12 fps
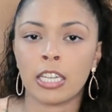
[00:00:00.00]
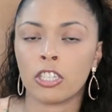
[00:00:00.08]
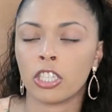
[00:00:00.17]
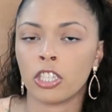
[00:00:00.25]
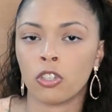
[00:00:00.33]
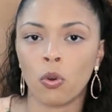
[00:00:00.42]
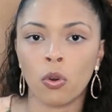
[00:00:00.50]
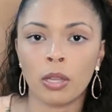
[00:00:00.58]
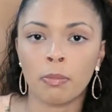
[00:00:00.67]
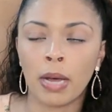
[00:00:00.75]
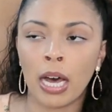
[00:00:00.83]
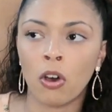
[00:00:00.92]
I shared all
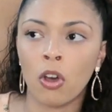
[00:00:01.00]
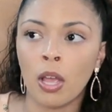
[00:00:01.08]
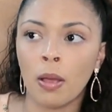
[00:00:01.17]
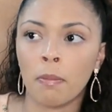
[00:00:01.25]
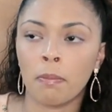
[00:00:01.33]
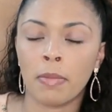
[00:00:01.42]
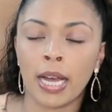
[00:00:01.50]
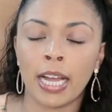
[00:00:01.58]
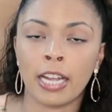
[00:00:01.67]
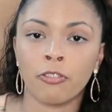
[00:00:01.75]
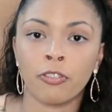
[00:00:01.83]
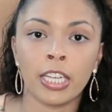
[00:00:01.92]
about
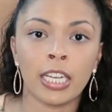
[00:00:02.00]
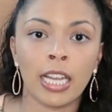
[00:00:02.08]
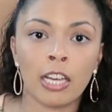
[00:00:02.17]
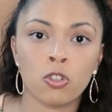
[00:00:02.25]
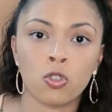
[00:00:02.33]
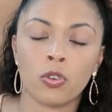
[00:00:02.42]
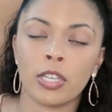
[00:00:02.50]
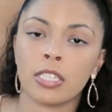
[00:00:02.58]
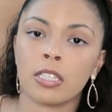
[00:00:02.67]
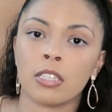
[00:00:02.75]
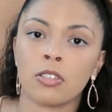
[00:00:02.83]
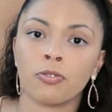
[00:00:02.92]
my read aloud
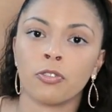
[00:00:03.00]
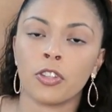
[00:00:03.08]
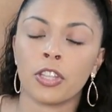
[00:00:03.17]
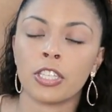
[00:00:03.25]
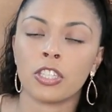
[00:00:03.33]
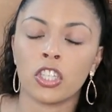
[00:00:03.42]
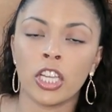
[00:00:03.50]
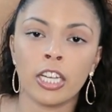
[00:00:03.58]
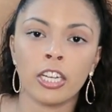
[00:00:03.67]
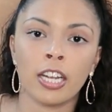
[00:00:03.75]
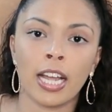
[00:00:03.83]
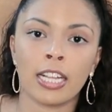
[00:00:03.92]
choices for this
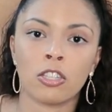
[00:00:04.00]
year,